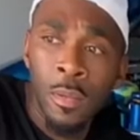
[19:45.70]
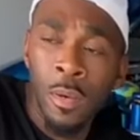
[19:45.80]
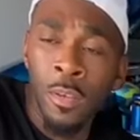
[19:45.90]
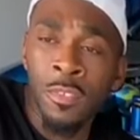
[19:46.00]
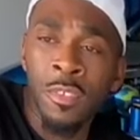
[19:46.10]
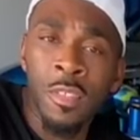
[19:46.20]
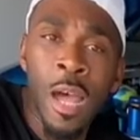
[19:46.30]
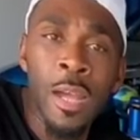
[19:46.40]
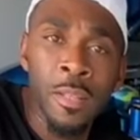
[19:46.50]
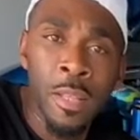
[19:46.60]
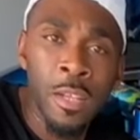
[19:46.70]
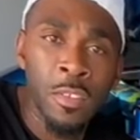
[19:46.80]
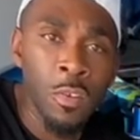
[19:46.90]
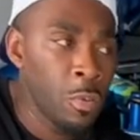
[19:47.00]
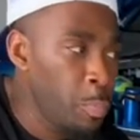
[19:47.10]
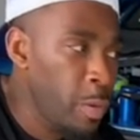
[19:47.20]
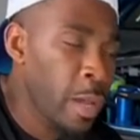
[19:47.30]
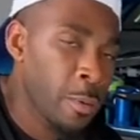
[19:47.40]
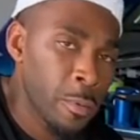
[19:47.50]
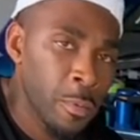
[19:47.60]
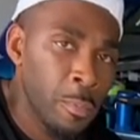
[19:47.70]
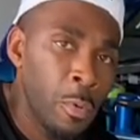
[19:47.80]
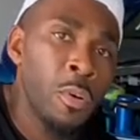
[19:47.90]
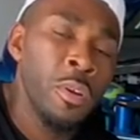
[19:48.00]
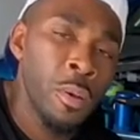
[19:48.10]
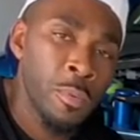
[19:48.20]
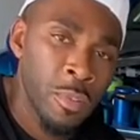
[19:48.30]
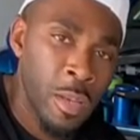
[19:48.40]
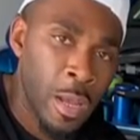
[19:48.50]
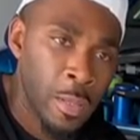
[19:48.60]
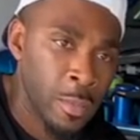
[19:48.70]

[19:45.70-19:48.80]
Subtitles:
a stock Daytona put out more numbers than I got.